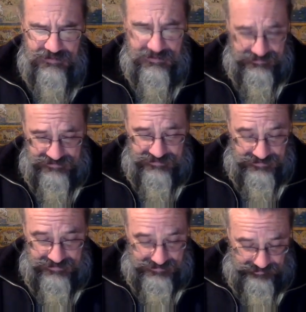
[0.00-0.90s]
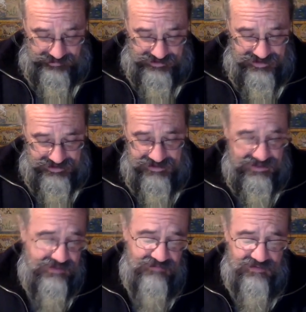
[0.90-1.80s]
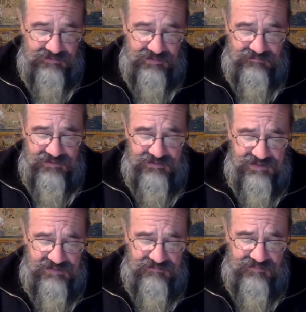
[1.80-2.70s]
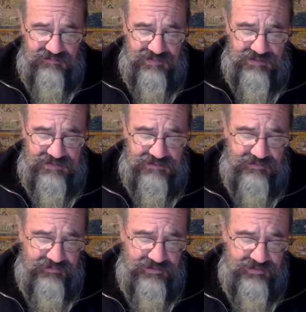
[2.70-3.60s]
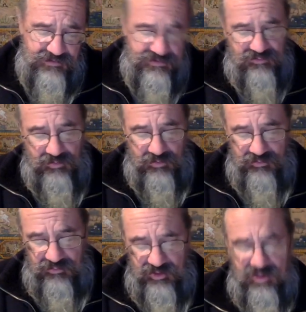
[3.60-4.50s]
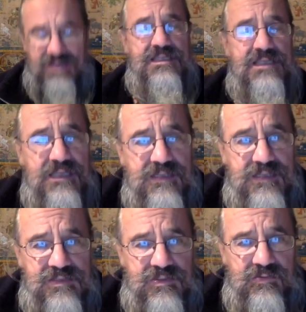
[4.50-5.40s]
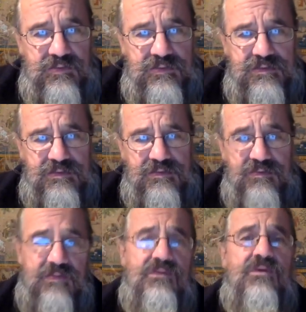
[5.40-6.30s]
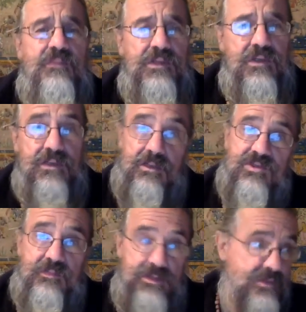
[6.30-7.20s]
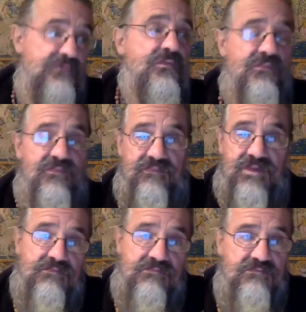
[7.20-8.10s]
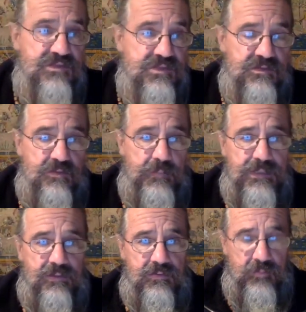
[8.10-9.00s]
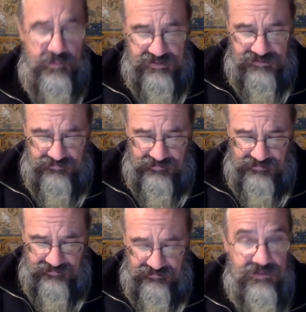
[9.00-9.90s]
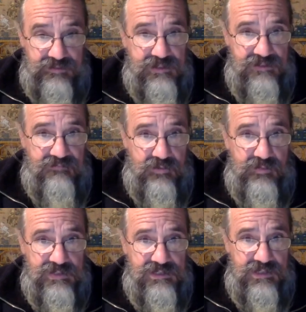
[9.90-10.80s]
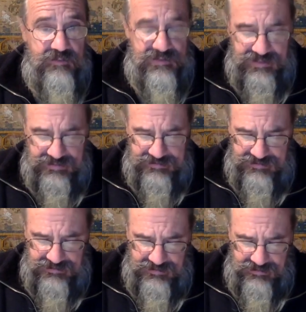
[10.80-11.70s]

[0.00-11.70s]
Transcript: And then Krishna says the Vedas relate to the three gunas. Transcend these gunas. You have to go beyond that, which means you have to turn your back on the words of the Vedas, even though they're sacred text.